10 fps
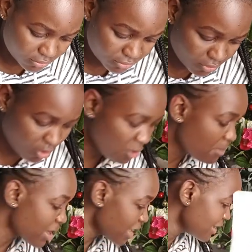Oh,
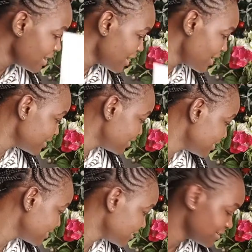my God.
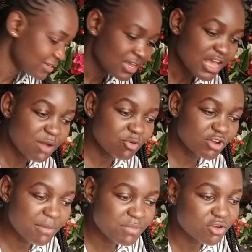I'm going
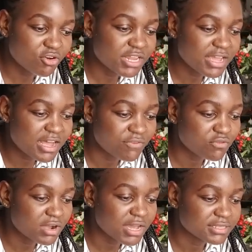to be calling
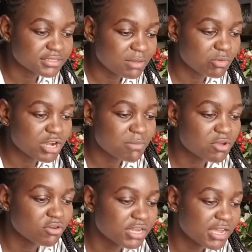Carrefour, guys. I'm going to be
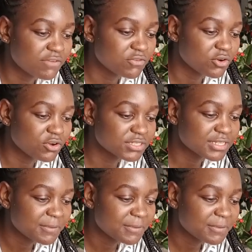calling Carrefour because,